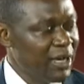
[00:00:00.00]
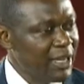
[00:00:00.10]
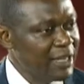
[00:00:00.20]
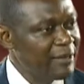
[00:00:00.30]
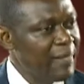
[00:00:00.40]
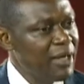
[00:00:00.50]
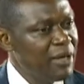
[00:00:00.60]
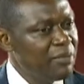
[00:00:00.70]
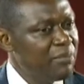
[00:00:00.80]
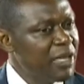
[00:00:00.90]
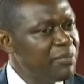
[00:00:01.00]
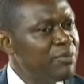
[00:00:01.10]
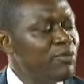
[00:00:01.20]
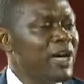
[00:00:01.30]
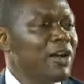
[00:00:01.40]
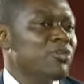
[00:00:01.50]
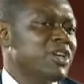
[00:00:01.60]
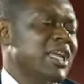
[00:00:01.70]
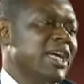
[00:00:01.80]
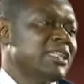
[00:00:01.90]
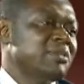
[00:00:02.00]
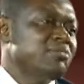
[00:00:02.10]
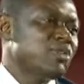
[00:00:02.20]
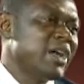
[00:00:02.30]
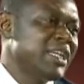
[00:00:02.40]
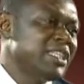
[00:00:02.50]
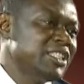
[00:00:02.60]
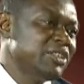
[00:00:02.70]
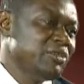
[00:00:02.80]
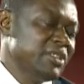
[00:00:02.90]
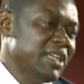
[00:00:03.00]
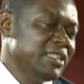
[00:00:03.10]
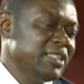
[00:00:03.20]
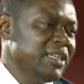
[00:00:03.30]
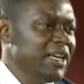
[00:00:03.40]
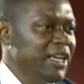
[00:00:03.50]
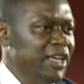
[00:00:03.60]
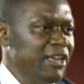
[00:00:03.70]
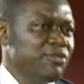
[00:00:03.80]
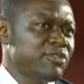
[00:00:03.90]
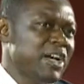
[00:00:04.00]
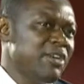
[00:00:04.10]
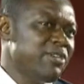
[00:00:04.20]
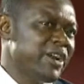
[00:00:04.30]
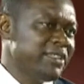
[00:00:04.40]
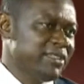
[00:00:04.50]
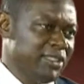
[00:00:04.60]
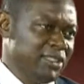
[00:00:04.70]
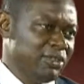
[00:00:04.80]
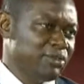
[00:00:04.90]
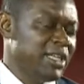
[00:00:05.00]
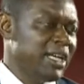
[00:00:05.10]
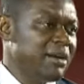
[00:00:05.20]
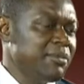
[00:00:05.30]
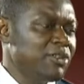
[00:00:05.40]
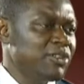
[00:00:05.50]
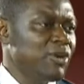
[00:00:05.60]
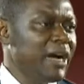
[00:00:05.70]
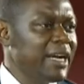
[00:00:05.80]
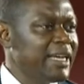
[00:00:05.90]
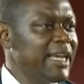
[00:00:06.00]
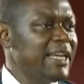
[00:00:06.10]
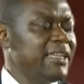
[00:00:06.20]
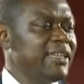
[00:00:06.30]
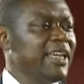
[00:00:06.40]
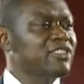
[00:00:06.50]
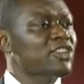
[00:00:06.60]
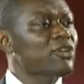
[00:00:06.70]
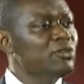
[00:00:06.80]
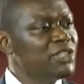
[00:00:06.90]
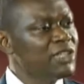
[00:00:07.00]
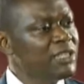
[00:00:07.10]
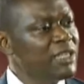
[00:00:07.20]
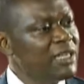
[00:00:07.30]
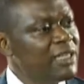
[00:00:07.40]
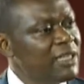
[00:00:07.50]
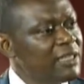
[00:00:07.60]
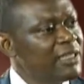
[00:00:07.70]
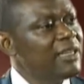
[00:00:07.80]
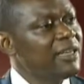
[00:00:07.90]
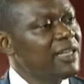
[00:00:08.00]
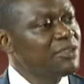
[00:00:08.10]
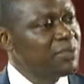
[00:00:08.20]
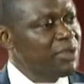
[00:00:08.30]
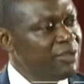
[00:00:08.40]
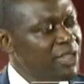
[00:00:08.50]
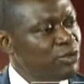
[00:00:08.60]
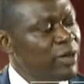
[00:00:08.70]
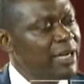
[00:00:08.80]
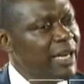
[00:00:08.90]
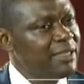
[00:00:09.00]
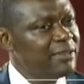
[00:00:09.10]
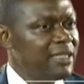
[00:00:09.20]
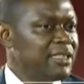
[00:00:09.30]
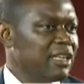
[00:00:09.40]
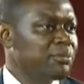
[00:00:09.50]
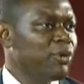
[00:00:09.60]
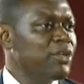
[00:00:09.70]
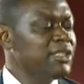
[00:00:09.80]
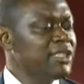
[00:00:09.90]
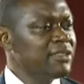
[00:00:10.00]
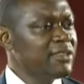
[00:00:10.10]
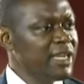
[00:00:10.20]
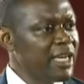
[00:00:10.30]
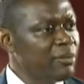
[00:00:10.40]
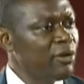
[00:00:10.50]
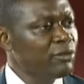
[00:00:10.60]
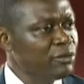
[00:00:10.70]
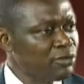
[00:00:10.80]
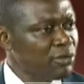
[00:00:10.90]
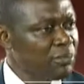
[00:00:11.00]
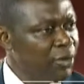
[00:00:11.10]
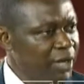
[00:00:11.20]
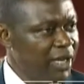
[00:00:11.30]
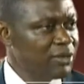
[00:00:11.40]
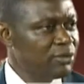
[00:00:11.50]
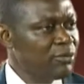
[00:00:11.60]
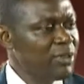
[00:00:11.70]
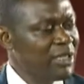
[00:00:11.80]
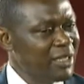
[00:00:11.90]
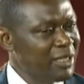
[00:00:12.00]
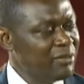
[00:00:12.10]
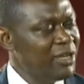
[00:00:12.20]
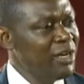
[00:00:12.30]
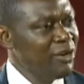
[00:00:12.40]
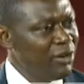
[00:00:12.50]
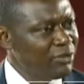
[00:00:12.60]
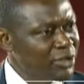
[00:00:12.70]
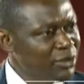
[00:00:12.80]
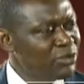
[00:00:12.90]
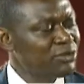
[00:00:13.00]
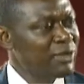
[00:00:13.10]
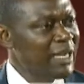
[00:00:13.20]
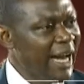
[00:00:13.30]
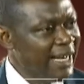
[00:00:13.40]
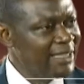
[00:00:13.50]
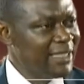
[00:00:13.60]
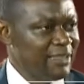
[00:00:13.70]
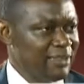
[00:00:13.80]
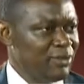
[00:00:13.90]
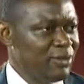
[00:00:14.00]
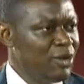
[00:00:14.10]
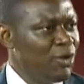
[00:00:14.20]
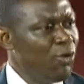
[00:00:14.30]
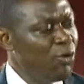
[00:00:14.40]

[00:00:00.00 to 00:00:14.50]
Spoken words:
Act. But people are looking at the morality of that. If you now raise it to that amount, you are clearly excluding the less privileged. You are clearly saying that politics is a game of those with pocket, not with the game of those with ideas, or